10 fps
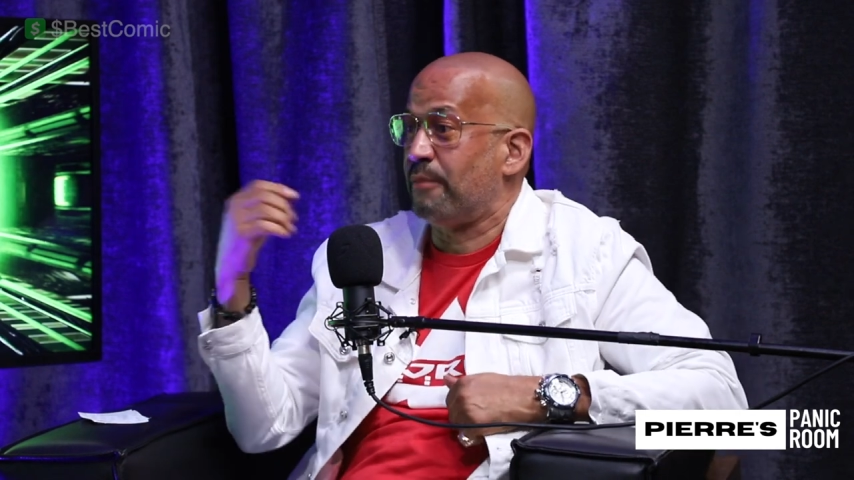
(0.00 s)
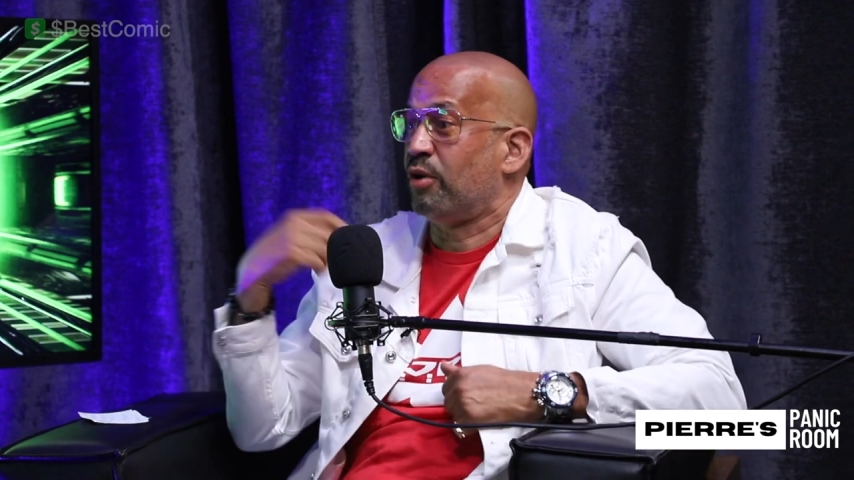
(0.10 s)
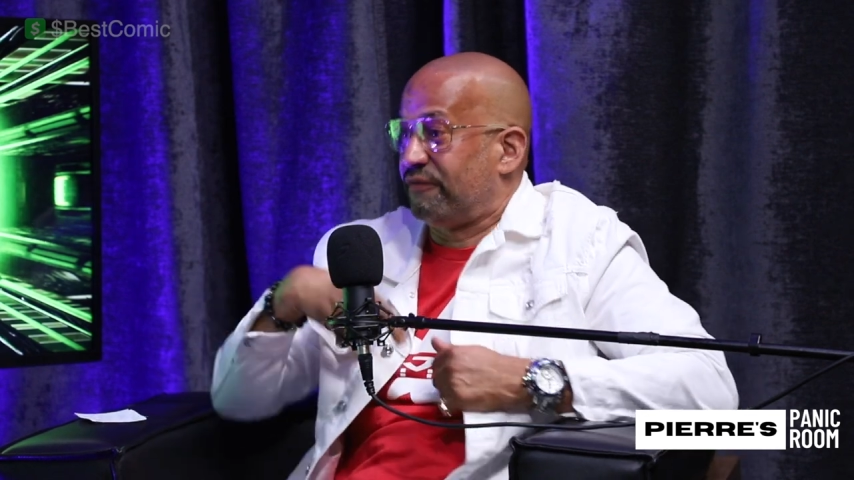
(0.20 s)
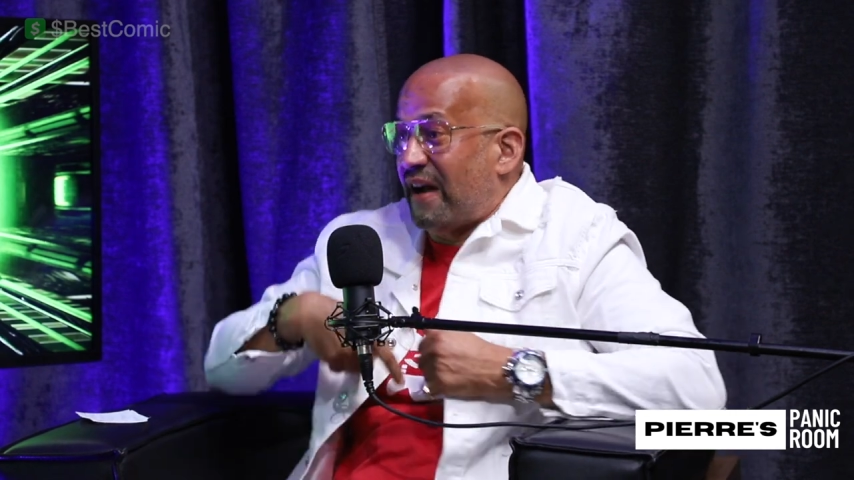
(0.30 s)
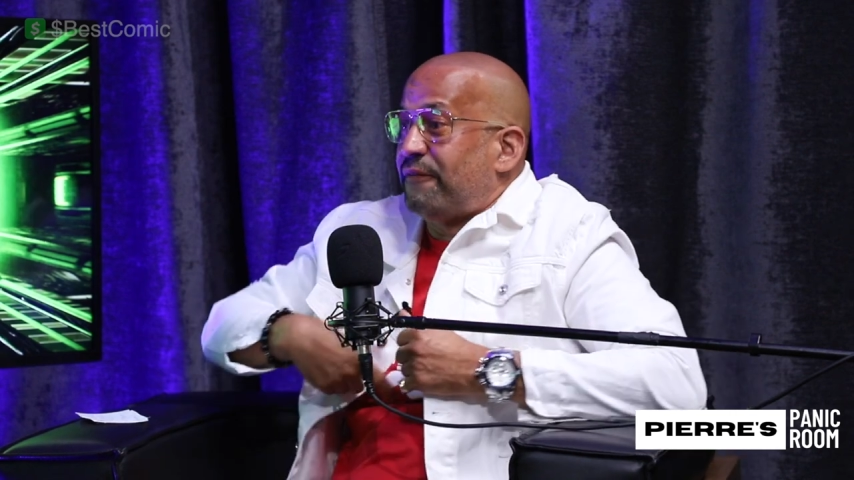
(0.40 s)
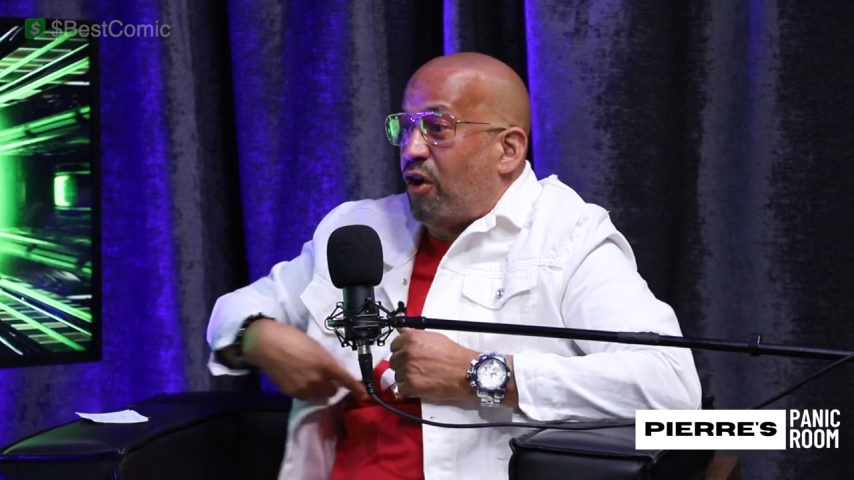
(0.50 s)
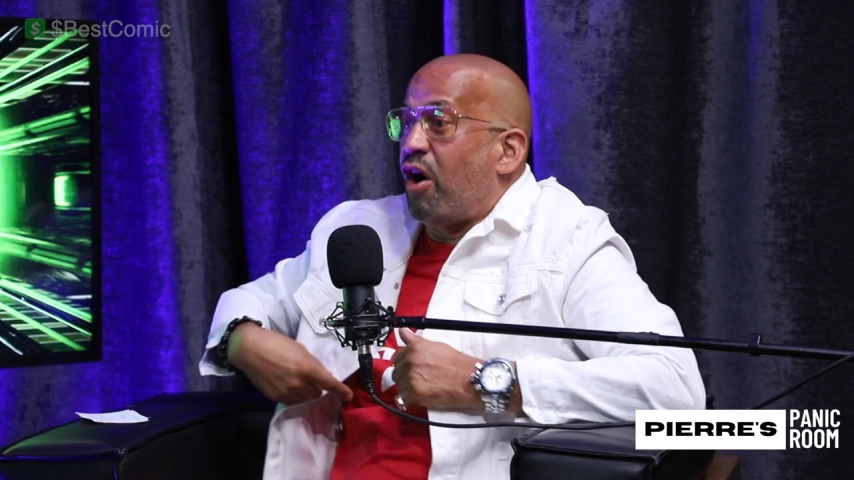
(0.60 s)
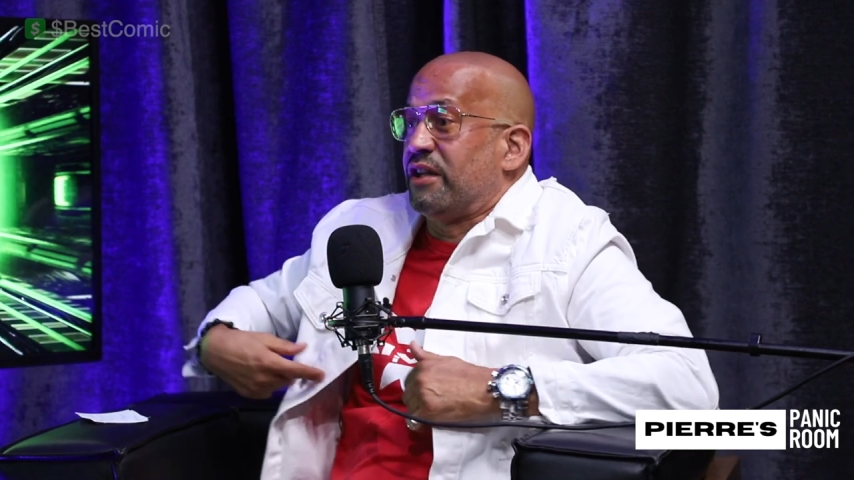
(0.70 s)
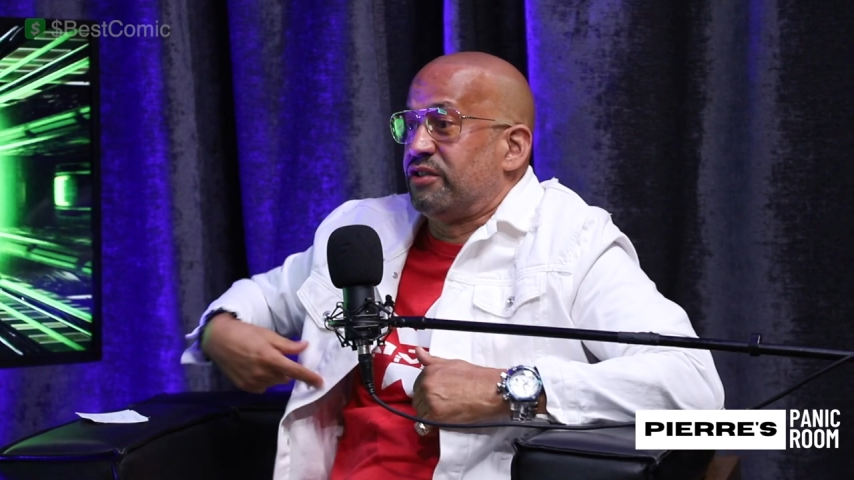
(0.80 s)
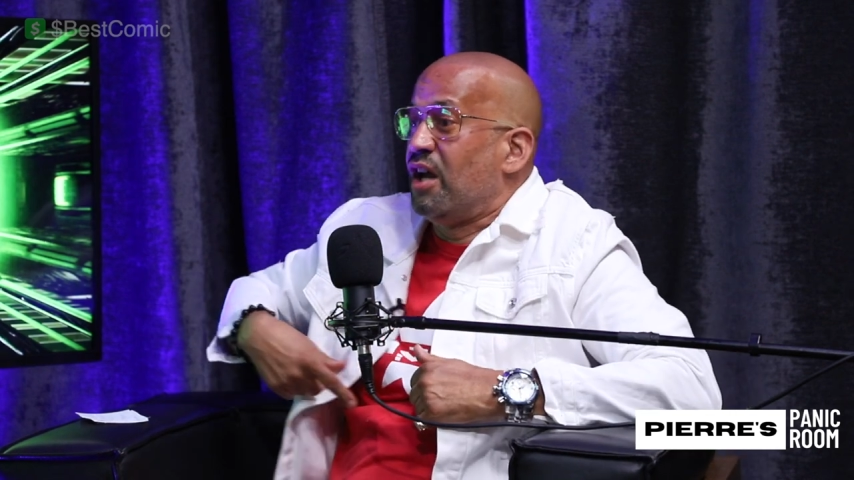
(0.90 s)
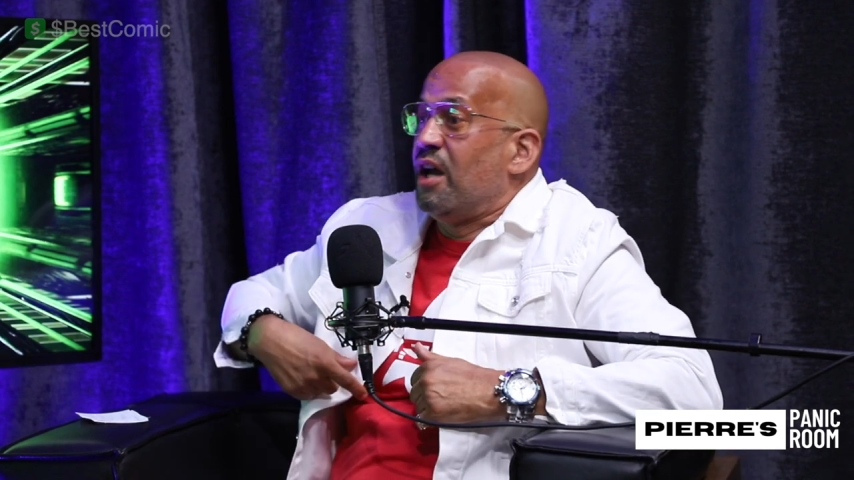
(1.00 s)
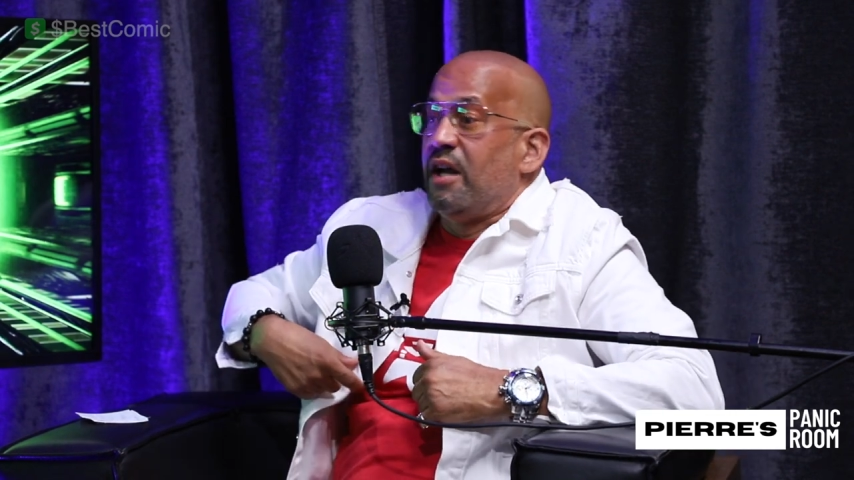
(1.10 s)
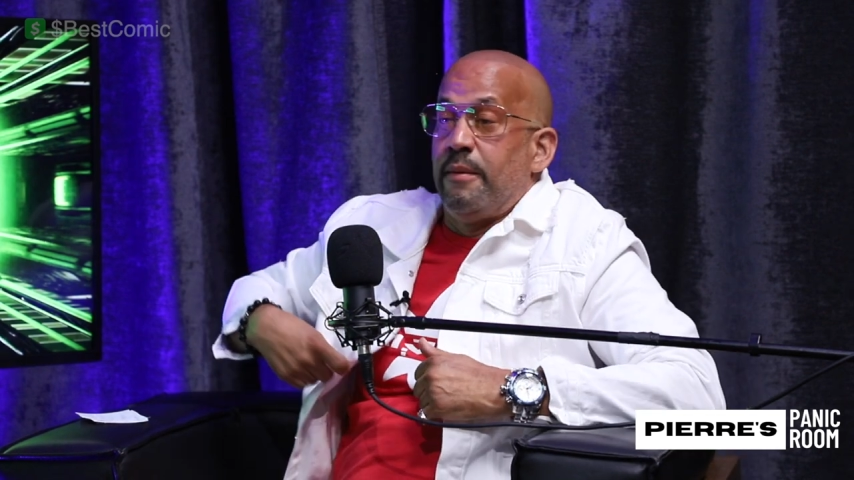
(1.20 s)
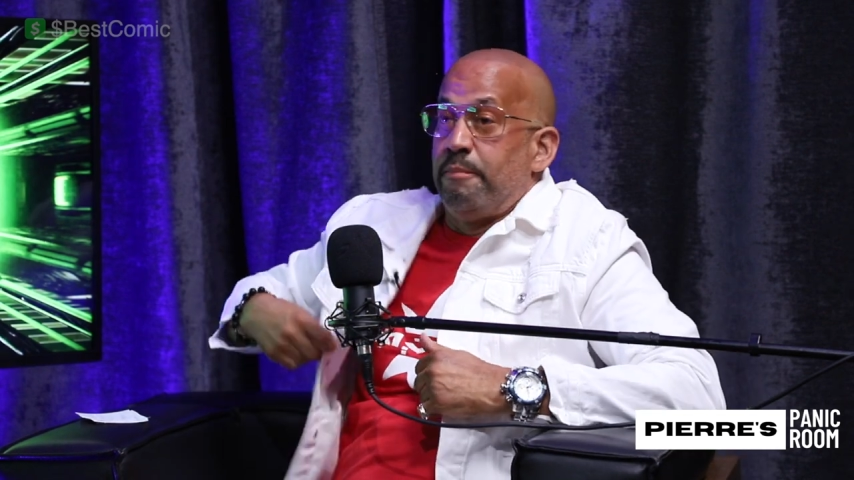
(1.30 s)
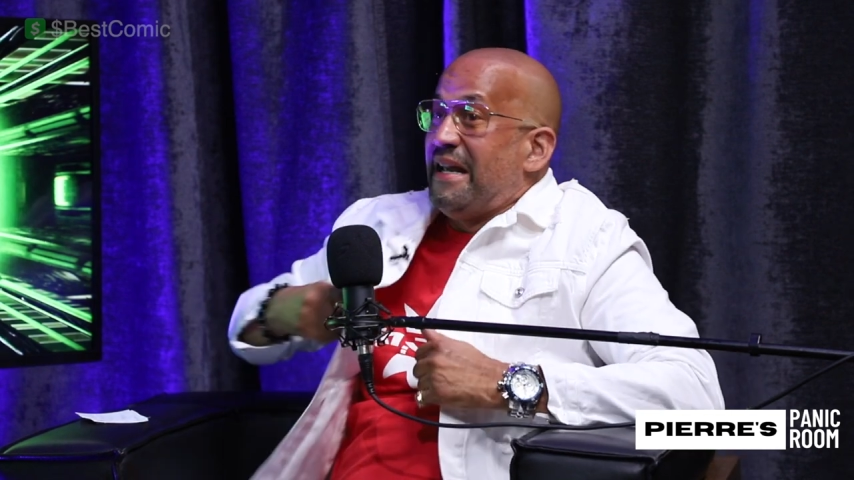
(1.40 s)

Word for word: I'm gonna fight for artists. Right.